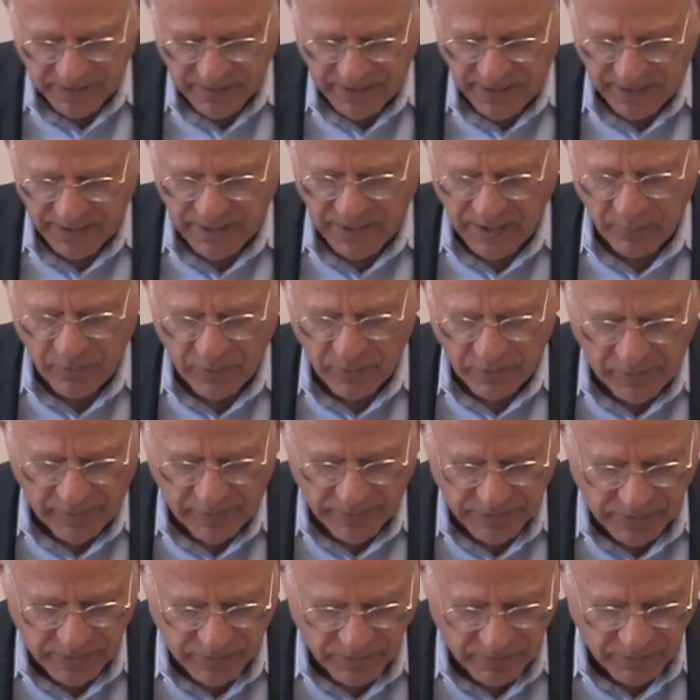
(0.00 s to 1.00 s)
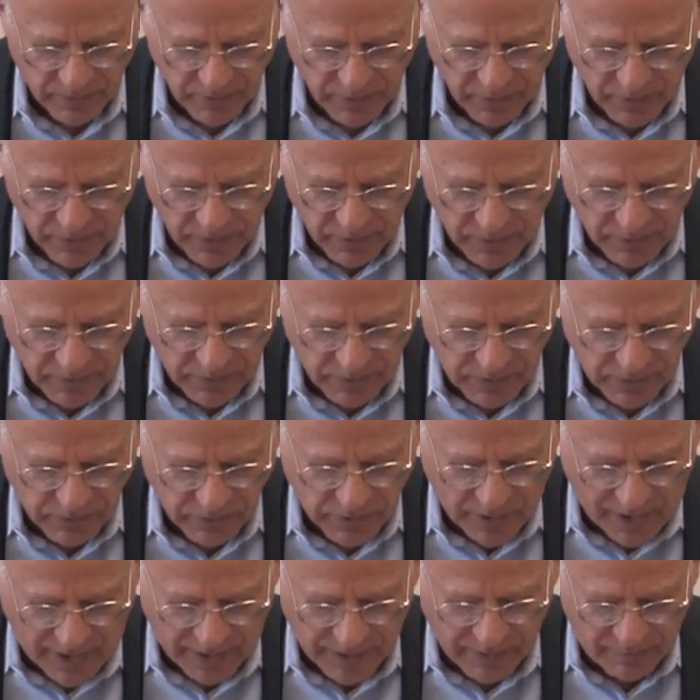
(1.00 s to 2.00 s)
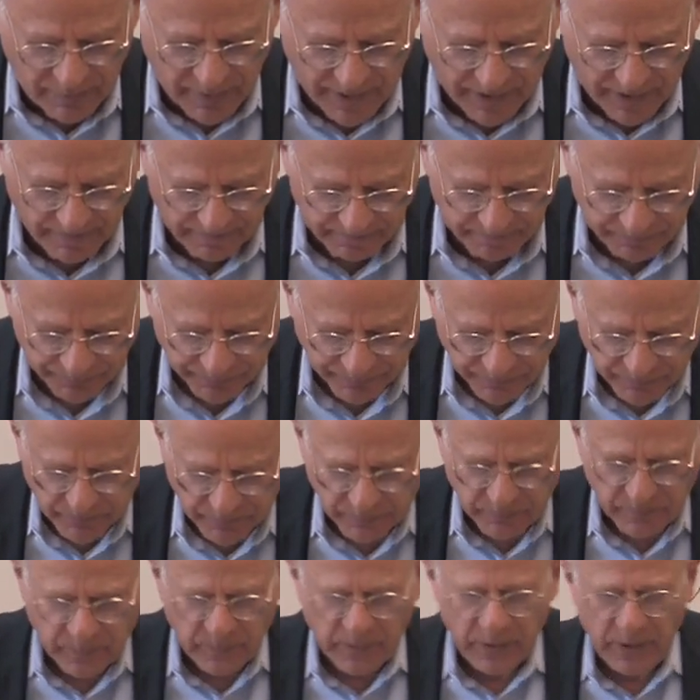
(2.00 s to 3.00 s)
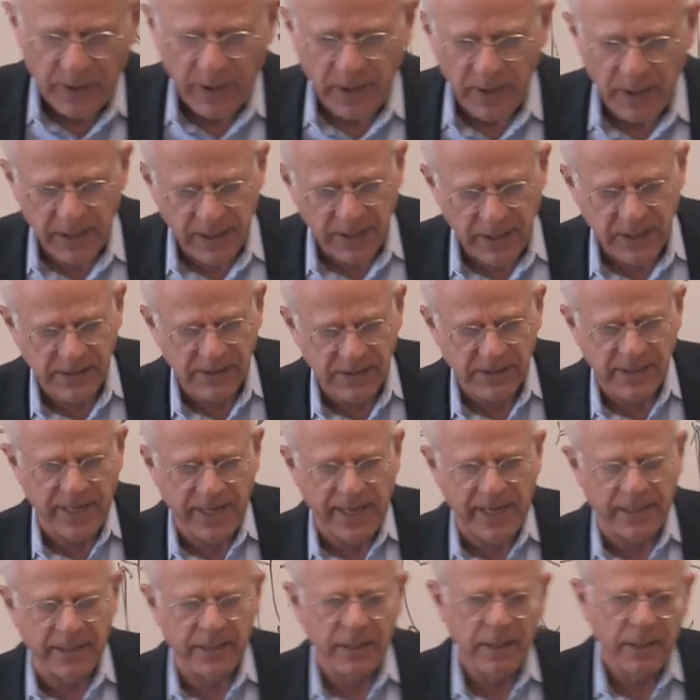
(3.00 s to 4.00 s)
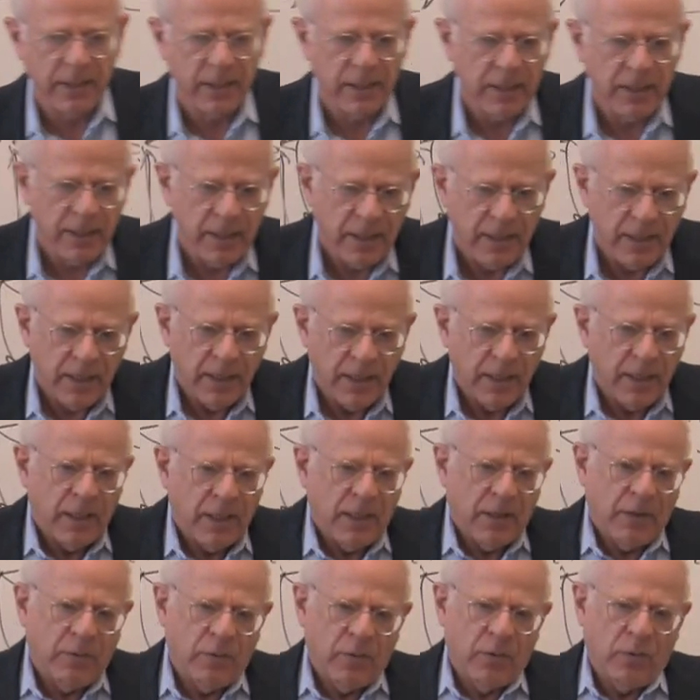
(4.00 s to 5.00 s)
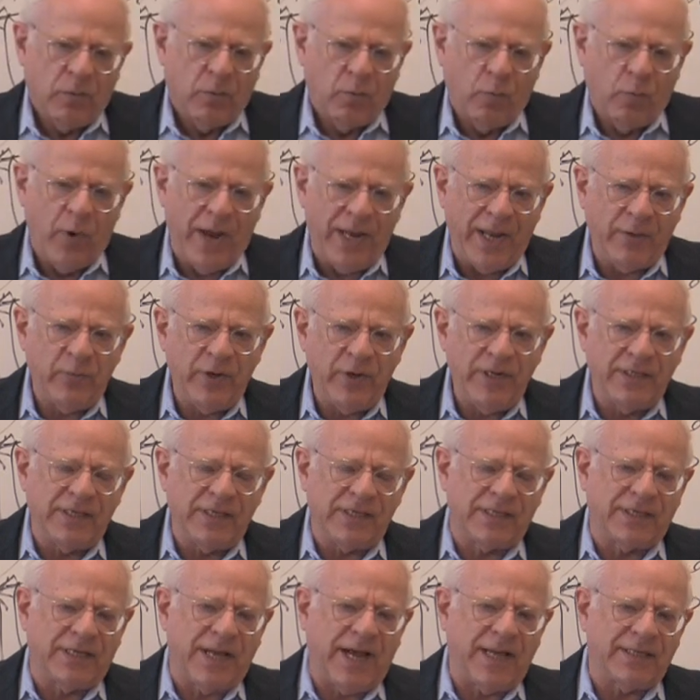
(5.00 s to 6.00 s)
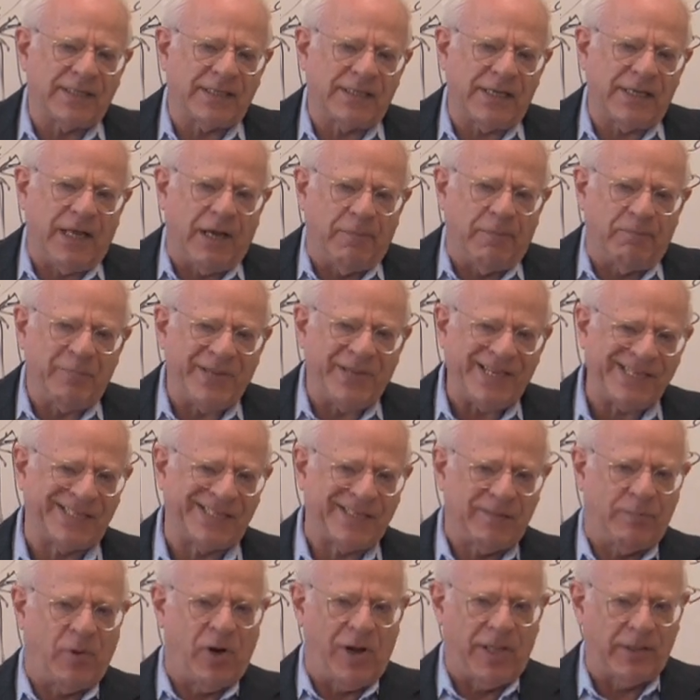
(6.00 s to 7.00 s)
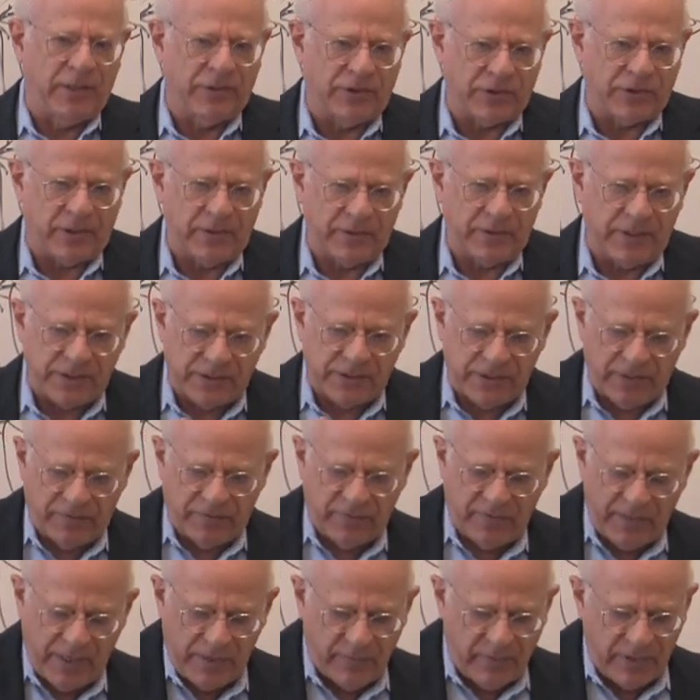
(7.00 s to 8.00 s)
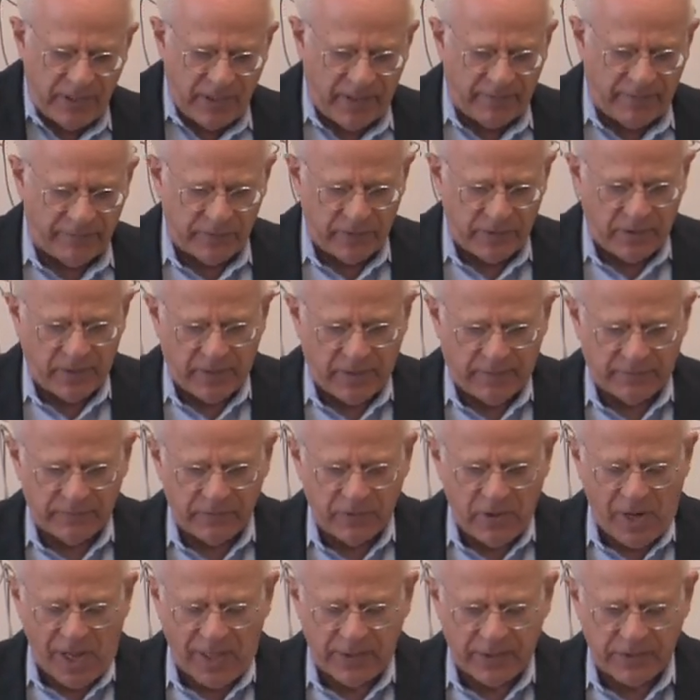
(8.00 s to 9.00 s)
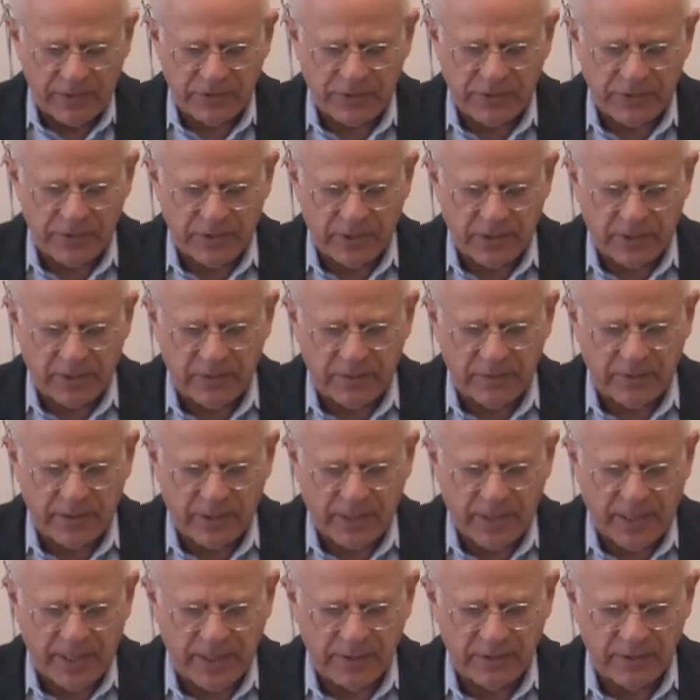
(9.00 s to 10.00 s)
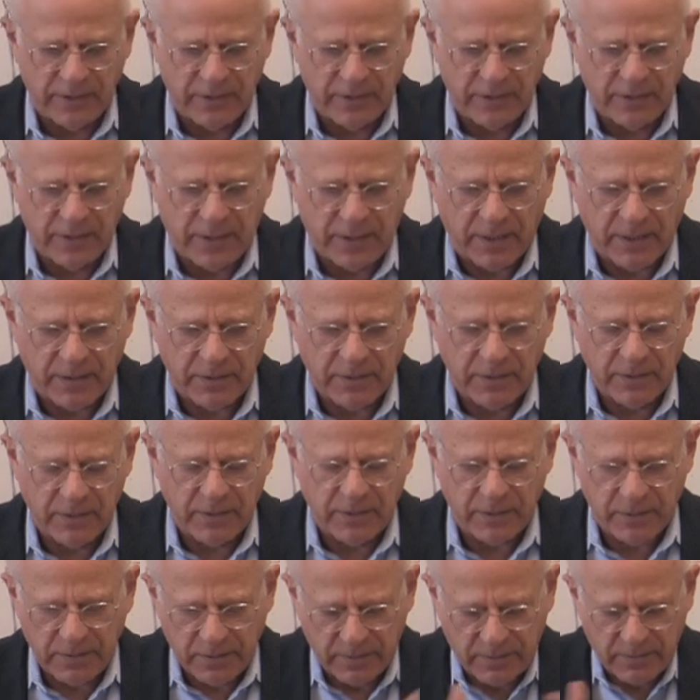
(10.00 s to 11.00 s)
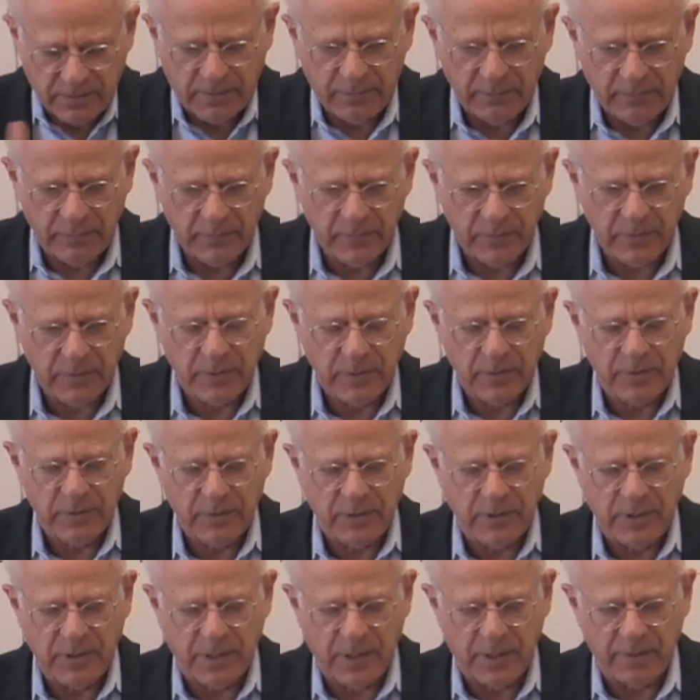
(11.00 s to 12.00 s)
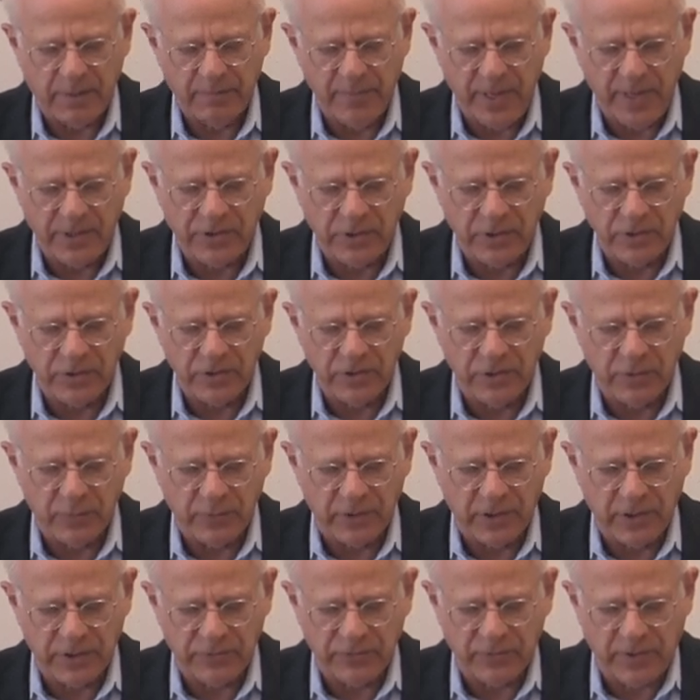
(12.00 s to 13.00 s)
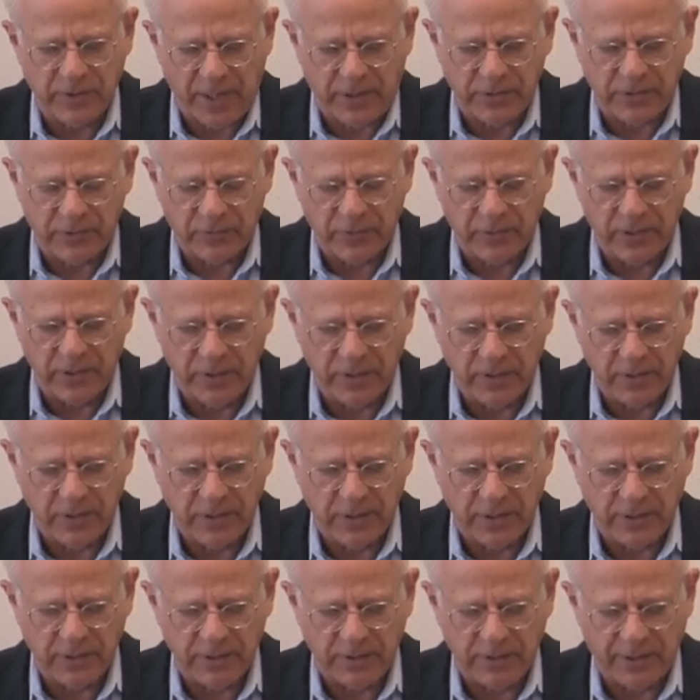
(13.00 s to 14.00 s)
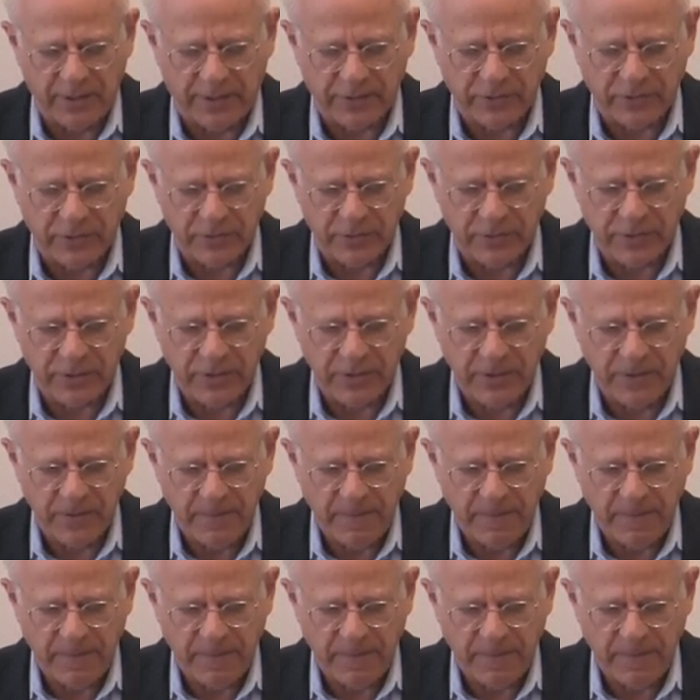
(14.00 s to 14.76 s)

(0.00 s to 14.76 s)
thing that we're going to to talk about is that when we discuss epistemology, this theory of, of knowledge that, that I uh, uh, uh mentioned to you in the introductory uh, lectures,